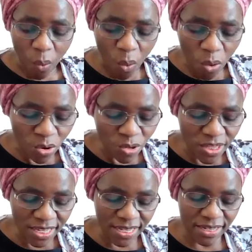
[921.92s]

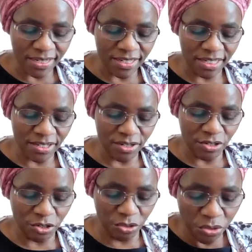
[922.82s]
all the
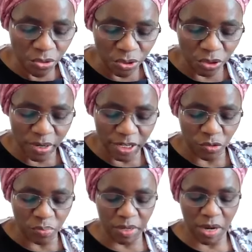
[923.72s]
Jews were
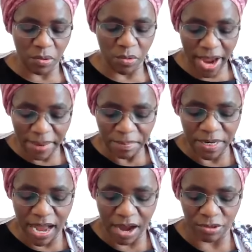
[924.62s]
to be
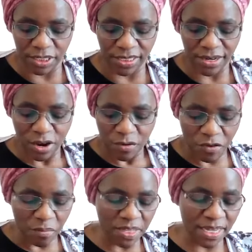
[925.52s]
wiped out
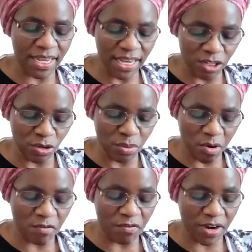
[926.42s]
from the
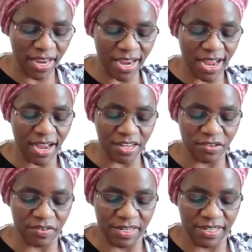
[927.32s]
kingdom of King
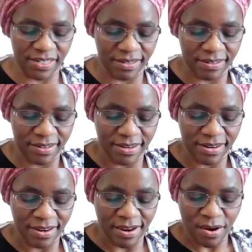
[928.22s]
Ahasuerus,
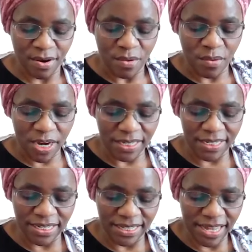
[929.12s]

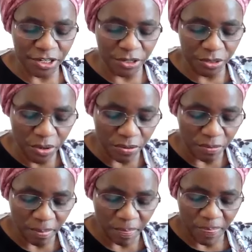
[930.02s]
what did they
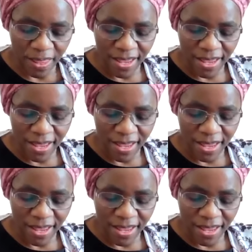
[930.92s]
do?